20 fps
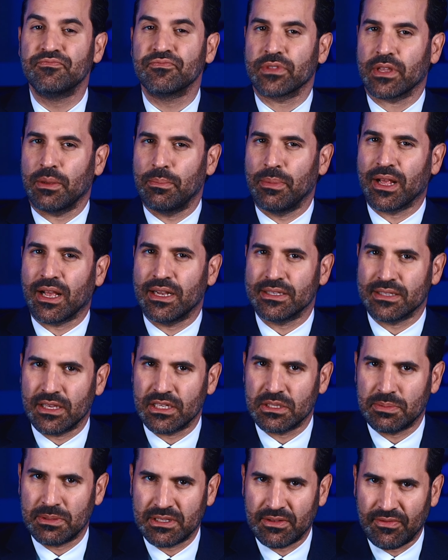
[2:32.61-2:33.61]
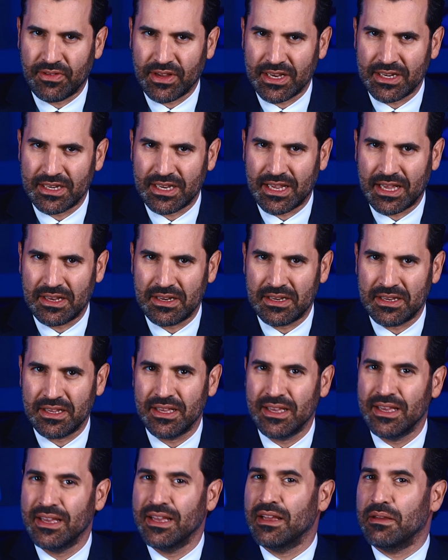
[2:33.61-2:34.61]
because of the specific intent,
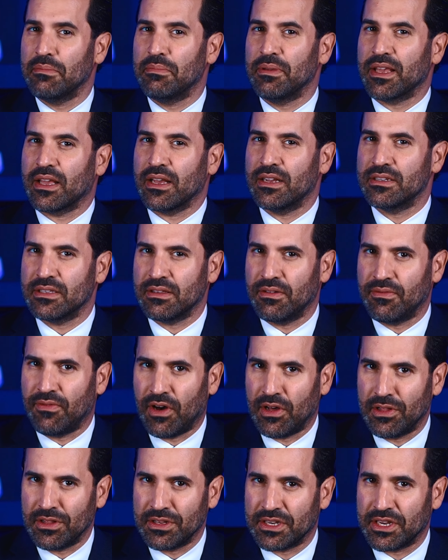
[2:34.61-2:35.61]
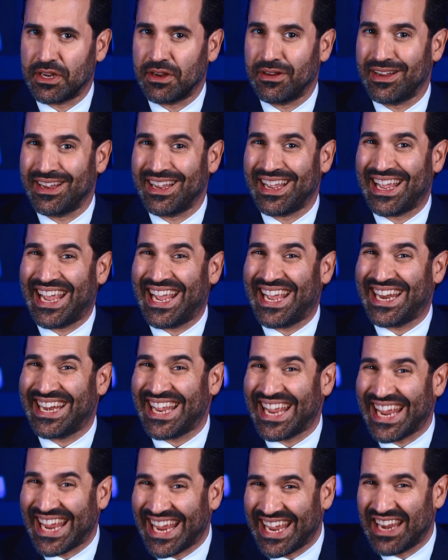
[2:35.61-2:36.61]
because of the voluntary and
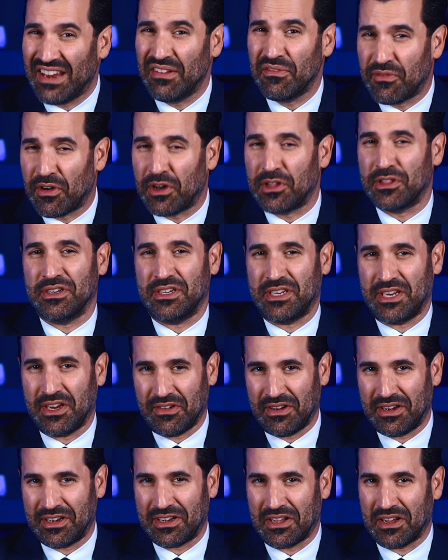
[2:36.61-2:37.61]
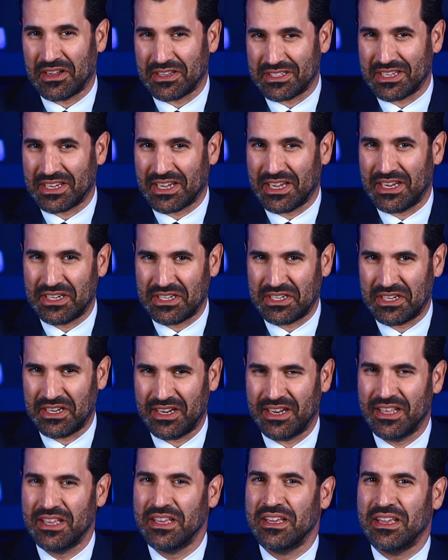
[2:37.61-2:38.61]
involuntary intoxication
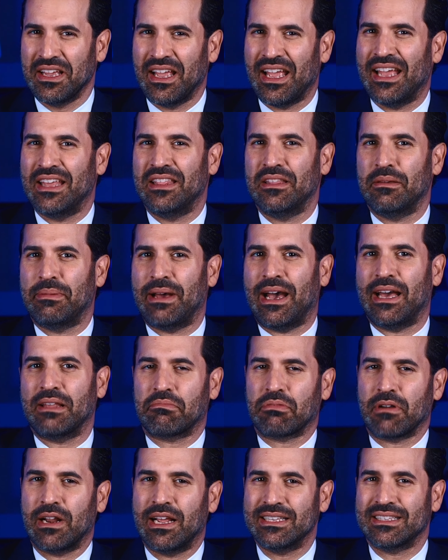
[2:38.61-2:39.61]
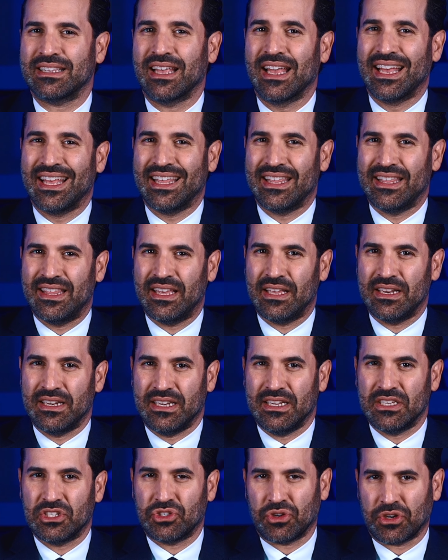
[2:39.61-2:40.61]
and the bad press, the
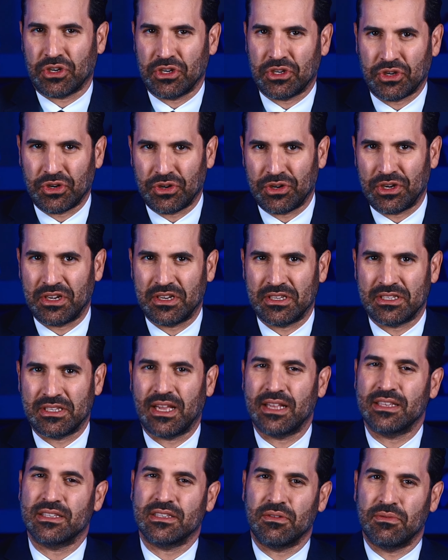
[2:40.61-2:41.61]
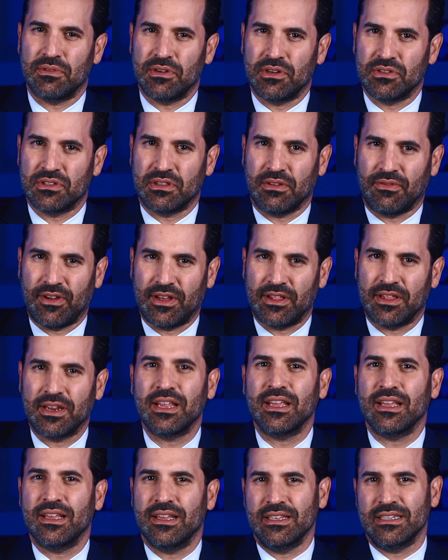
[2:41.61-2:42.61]
district attorney decides to reduce the
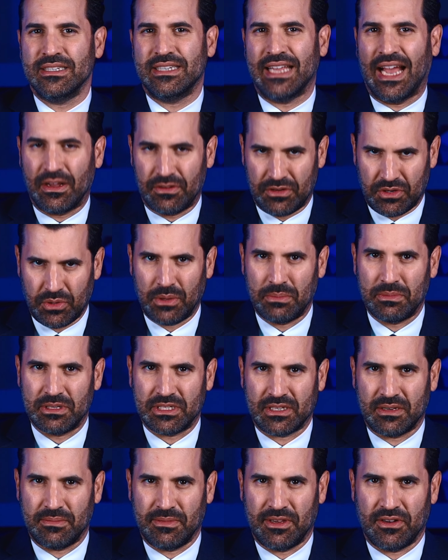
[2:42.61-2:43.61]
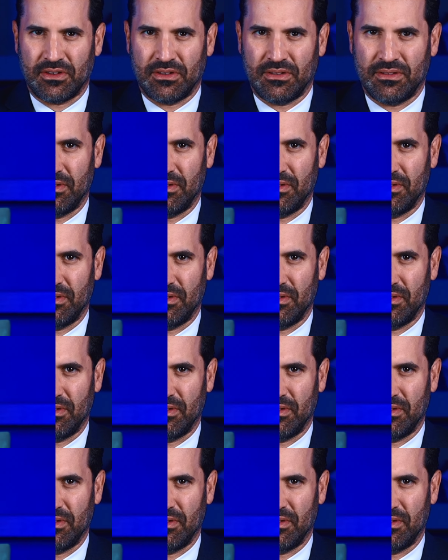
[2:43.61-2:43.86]
felony down to a misdemeanor.